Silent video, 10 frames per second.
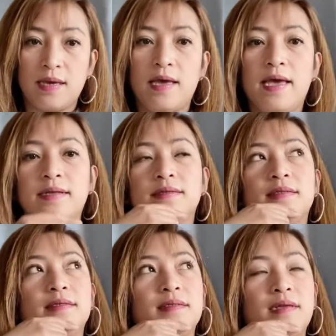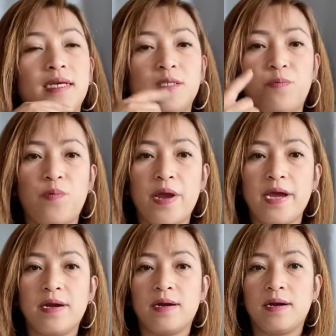and they
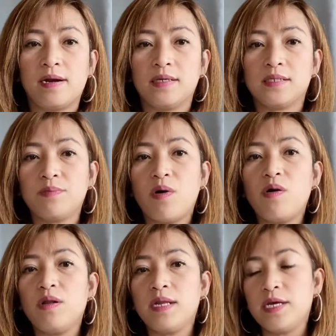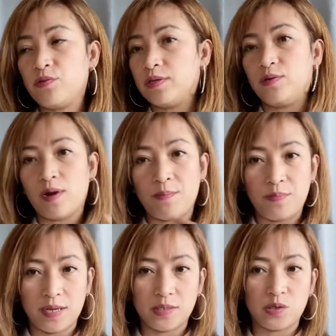spray small liquid
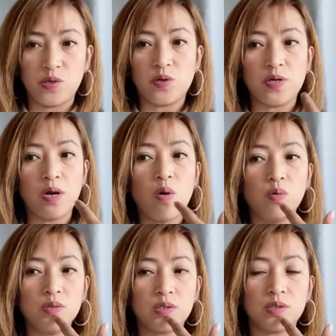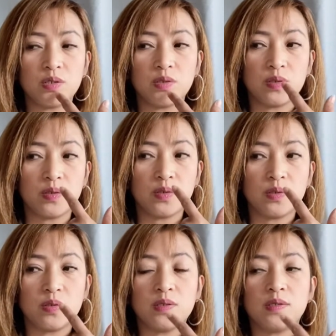droplets to your nose,
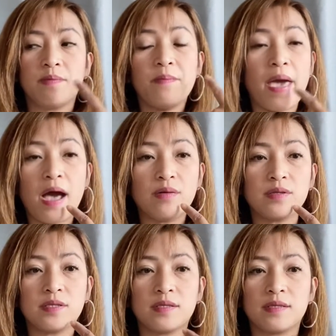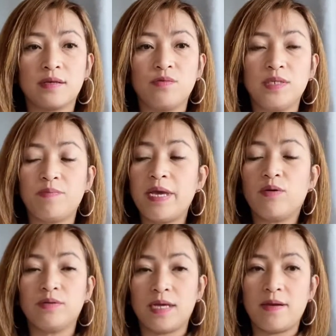mouth, which may
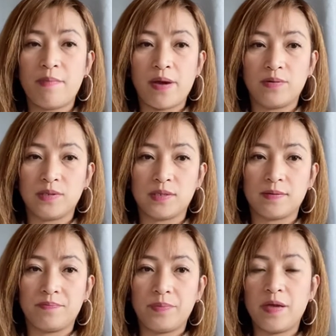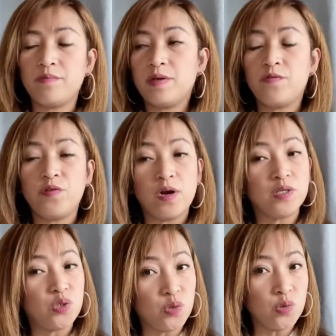contain virus. And if you are
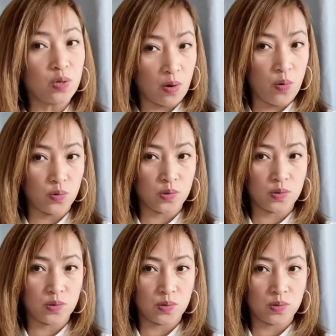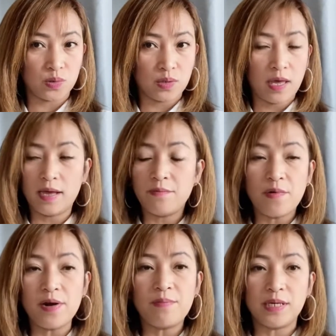too close, and
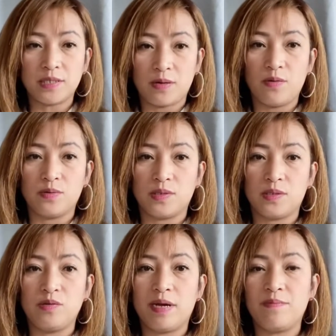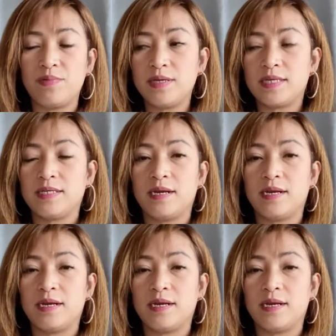very much close, you can breathe in the